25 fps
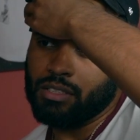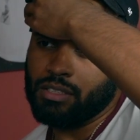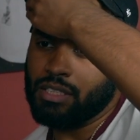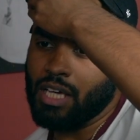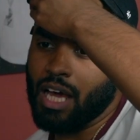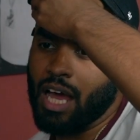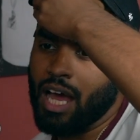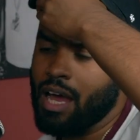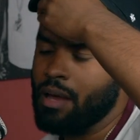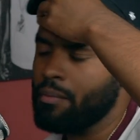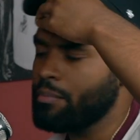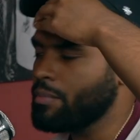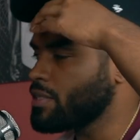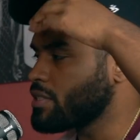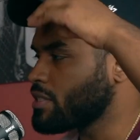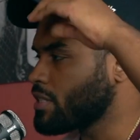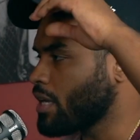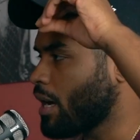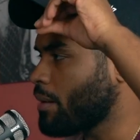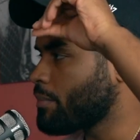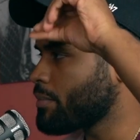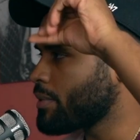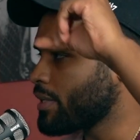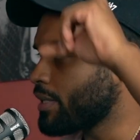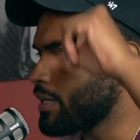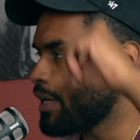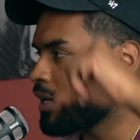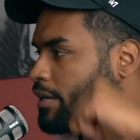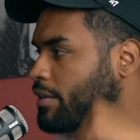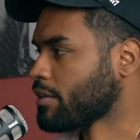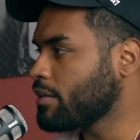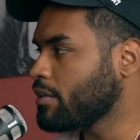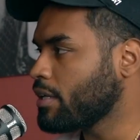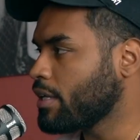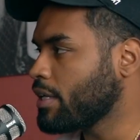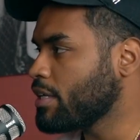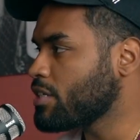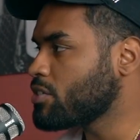time and time
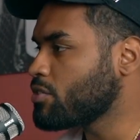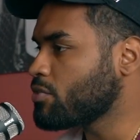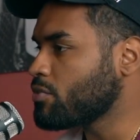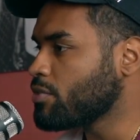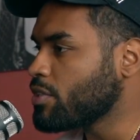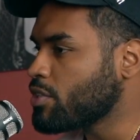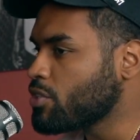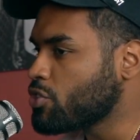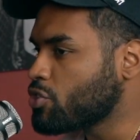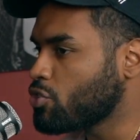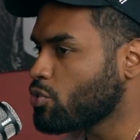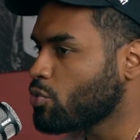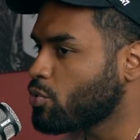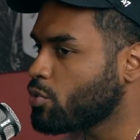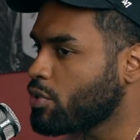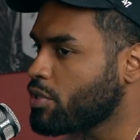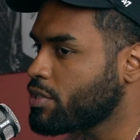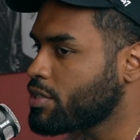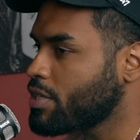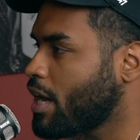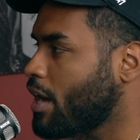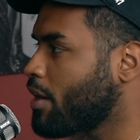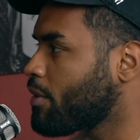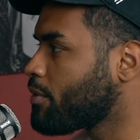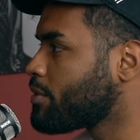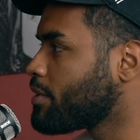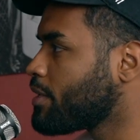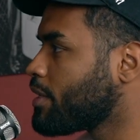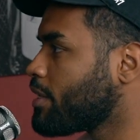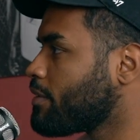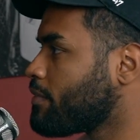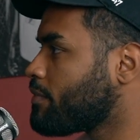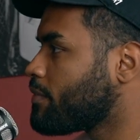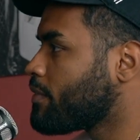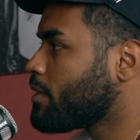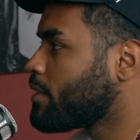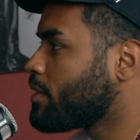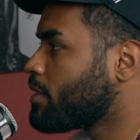again, history has shown us how
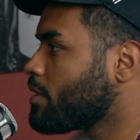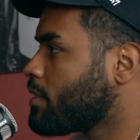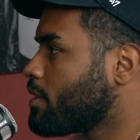they've,